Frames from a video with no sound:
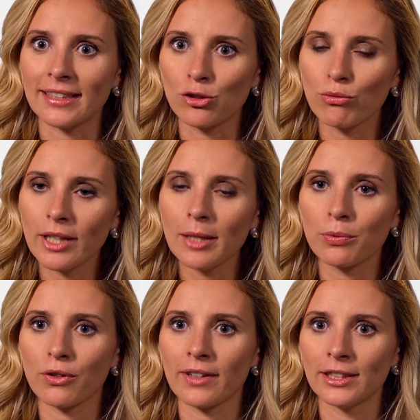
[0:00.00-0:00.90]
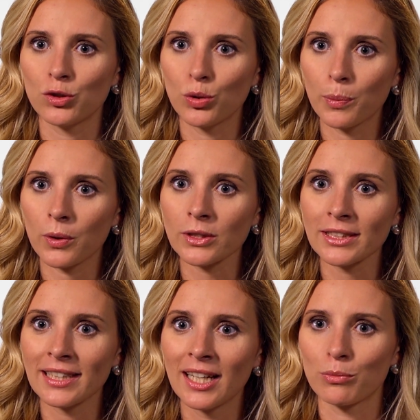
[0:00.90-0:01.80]
that really provides
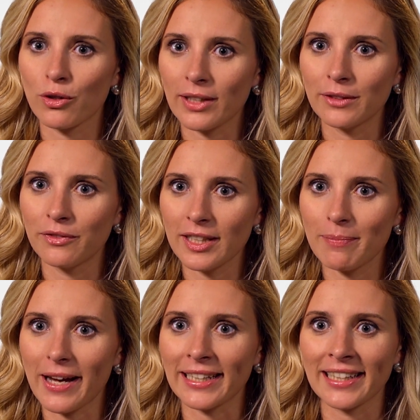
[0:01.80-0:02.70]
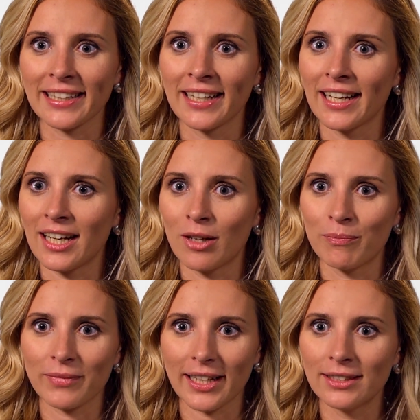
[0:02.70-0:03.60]
support, provide feedback,
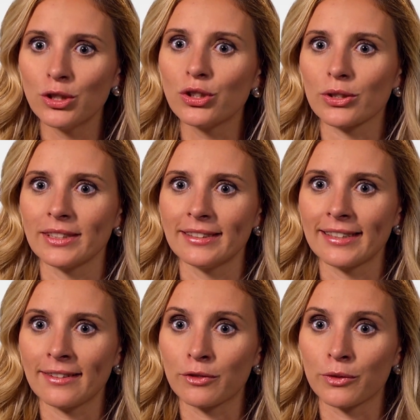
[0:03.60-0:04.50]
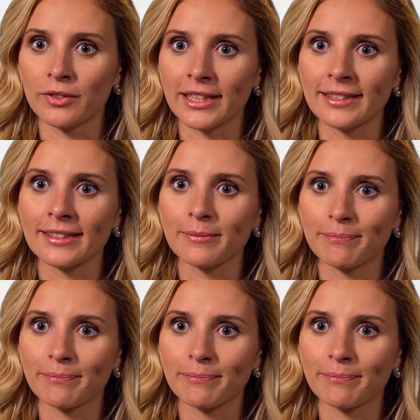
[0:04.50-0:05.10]
um, and nurtures its self-confidence.